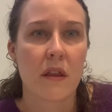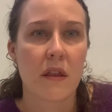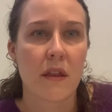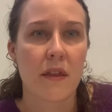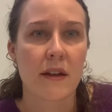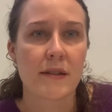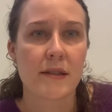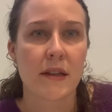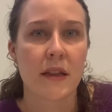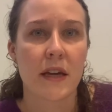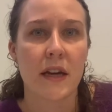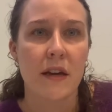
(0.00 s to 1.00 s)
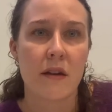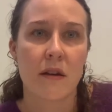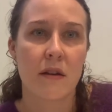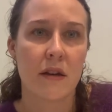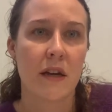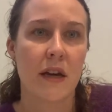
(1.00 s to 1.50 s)
the things that they
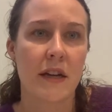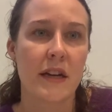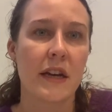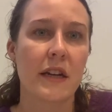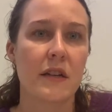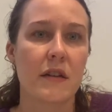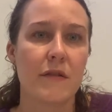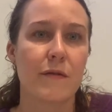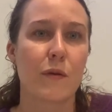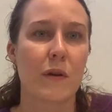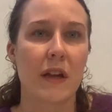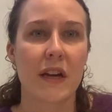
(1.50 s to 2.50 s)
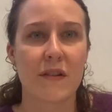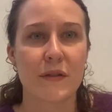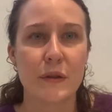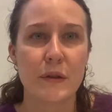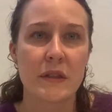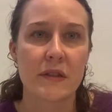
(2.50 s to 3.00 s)
had knit for, like,
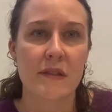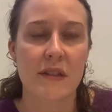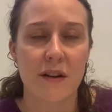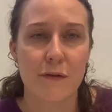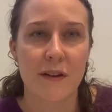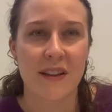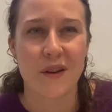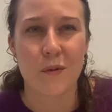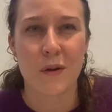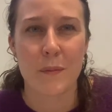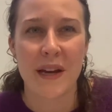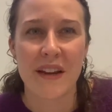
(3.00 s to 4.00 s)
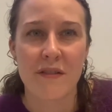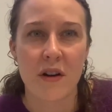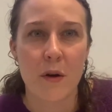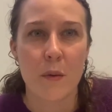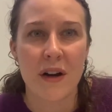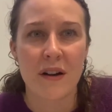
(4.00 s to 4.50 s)
food and stuff, and they weren't paid
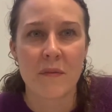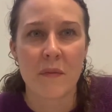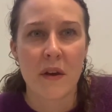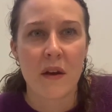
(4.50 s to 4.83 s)
very well.